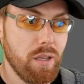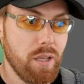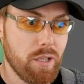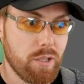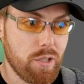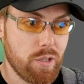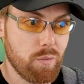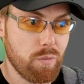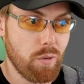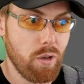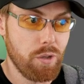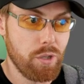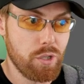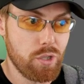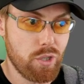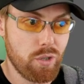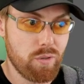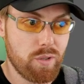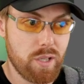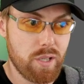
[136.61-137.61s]
This is where all the
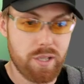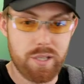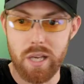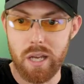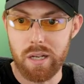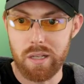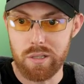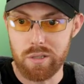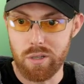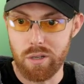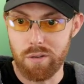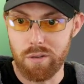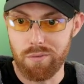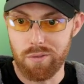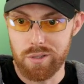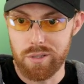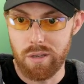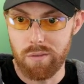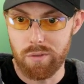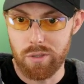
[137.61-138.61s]
juicy settings are
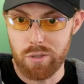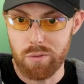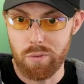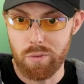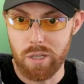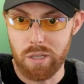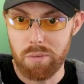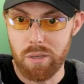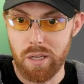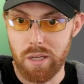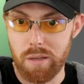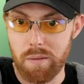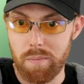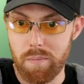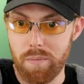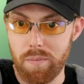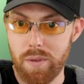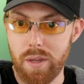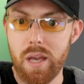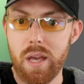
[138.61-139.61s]
for 720p.
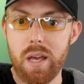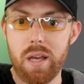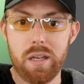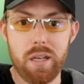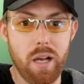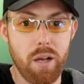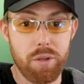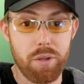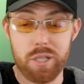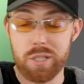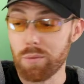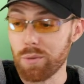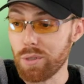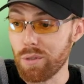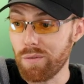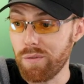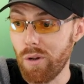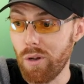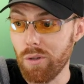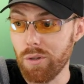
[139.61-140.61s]
Now this will
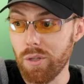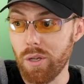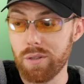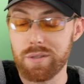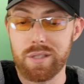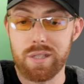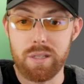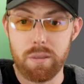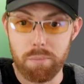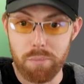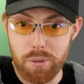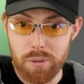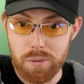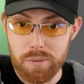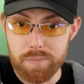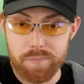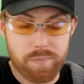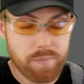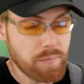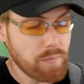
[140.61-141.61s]
default on simple.